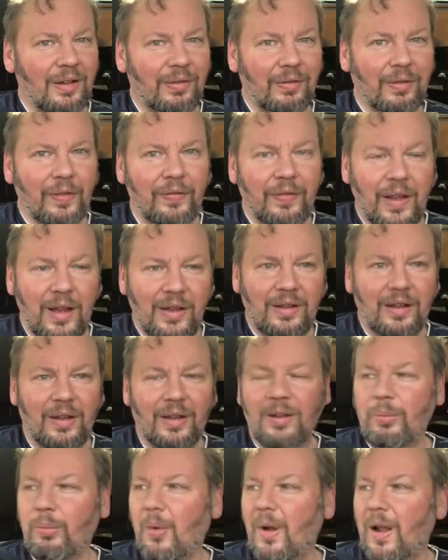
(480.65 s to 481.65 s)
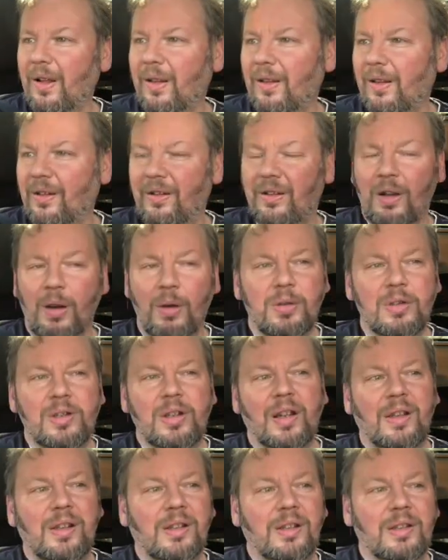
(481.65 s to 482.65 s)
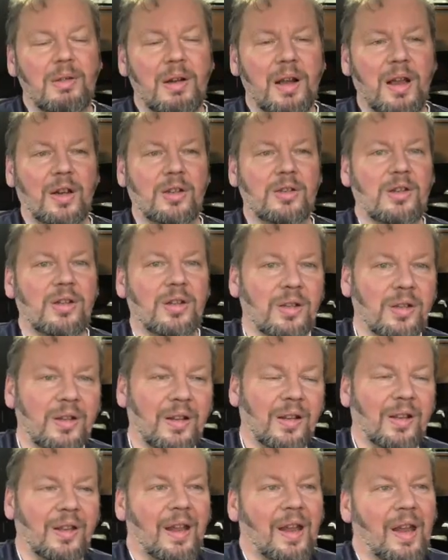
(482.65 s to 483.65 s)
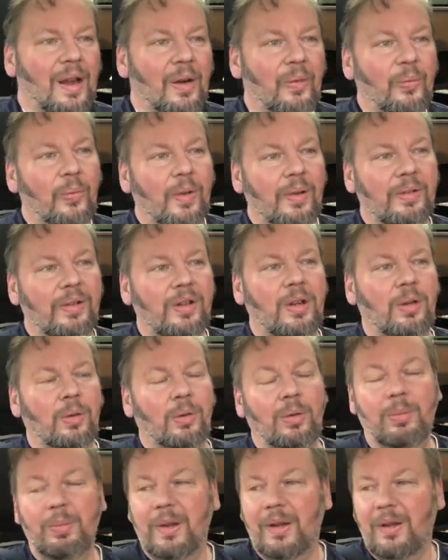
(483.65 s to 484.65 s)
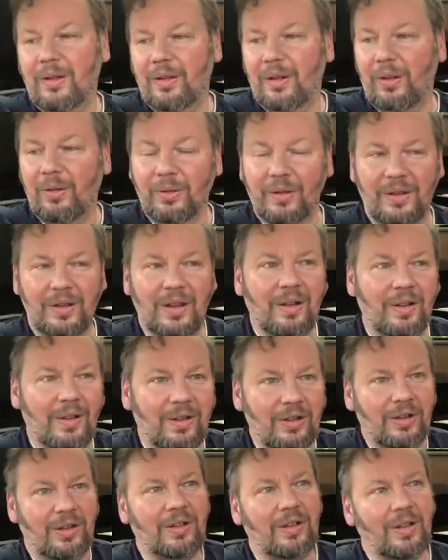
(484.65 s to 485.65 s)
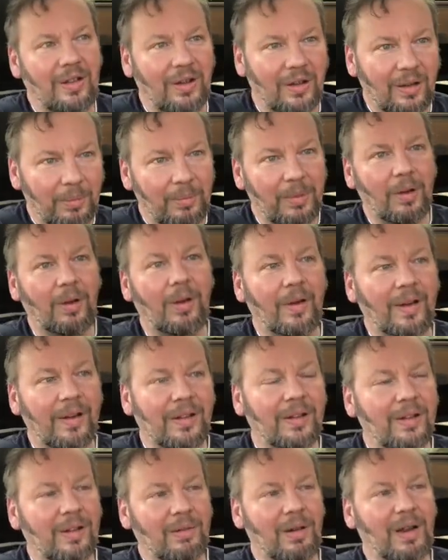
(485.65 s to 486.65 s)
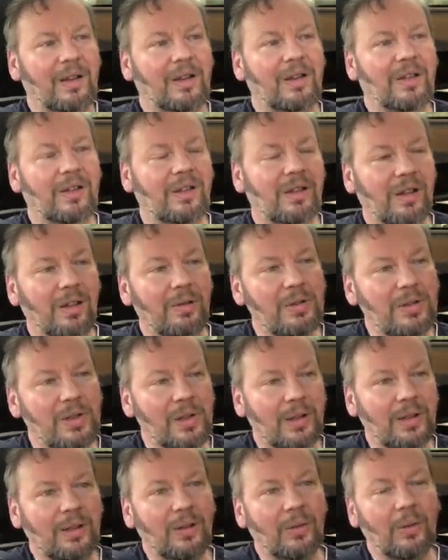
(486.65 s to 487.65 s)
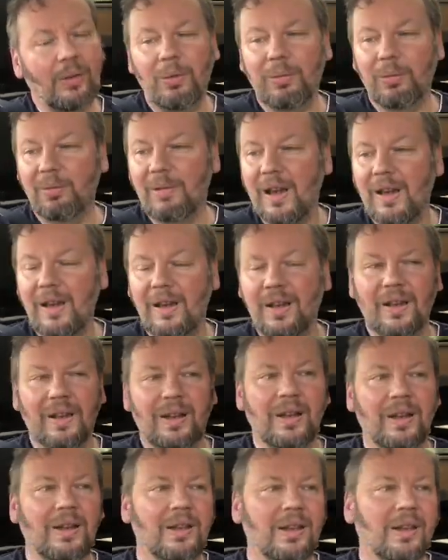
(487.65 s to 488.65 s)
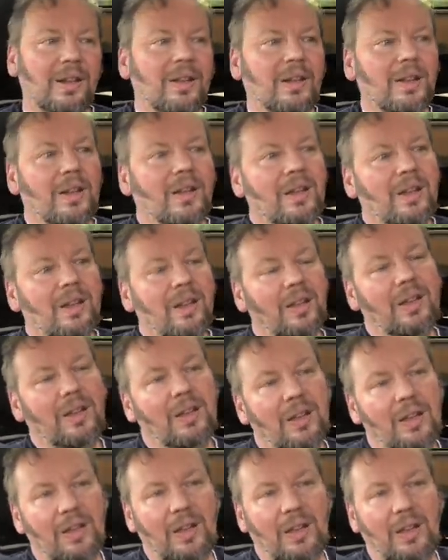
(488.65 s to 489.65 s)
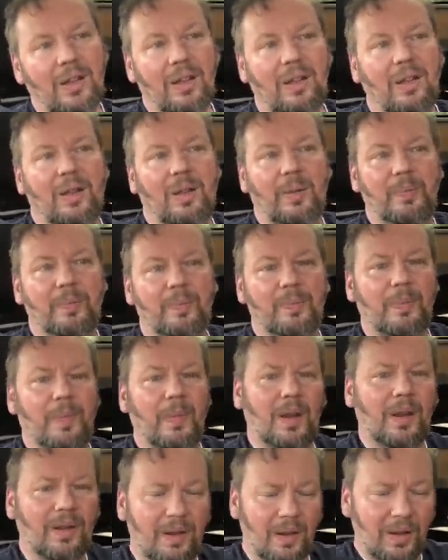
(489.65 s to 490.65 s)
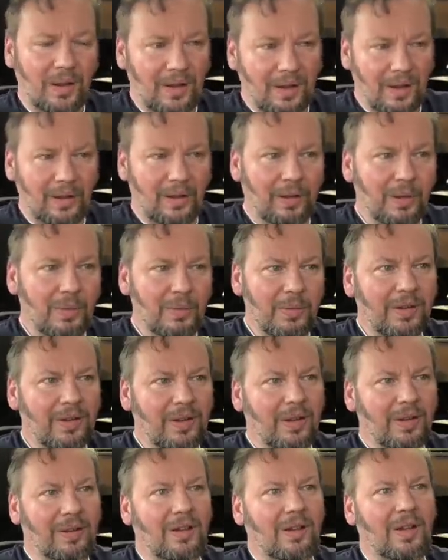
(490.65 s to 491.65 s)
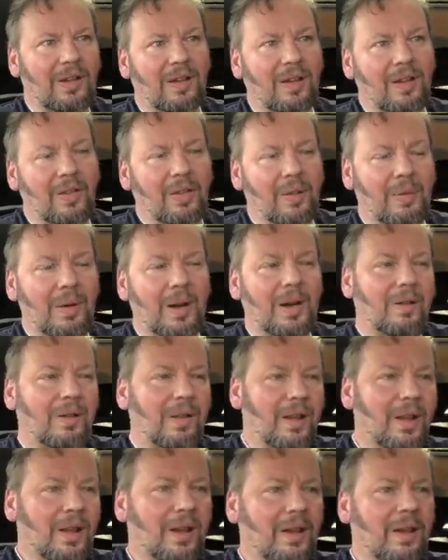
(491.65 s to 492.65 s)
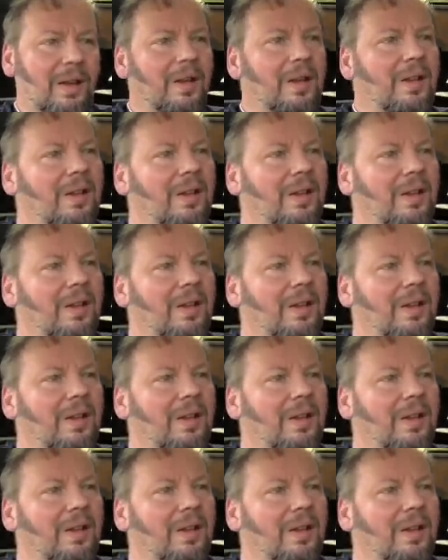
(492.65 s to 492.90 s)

of affecting as well the social interaction that they have with school, because of course now they're just stuck at home not interacting socially at all, really. So they're going to lose this kind of thread of that.